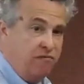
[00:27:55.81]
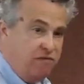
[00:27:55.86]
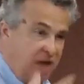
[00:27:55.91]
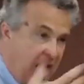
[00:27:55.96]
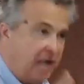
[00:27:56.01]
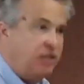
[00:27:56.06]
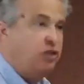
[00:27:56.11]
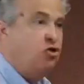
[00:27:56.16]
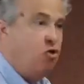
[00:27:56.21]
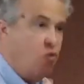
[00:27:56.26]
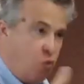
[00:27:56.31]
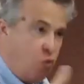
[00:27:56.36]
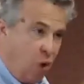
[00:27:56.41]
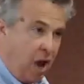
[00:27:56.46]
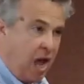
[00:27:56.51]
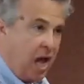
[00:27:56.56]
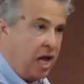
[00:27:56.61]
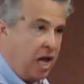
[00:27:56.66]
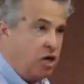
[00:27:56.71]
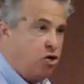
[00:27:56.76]
That's the
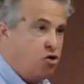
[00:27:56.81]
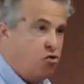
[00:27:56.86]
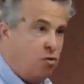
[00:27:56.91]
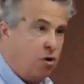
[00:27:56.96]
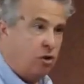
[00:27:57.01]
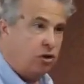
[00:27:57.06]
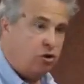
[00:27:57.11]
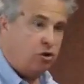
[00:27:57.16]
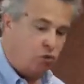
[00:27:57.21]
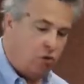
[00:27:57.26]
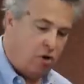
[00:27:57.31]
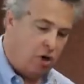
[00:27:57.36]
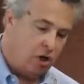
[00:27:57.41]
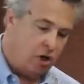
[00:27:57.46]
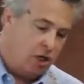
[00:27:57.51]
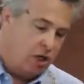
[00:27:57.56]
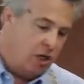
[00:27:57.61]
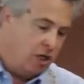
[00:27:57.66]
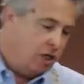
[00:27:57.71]
way you are to walk.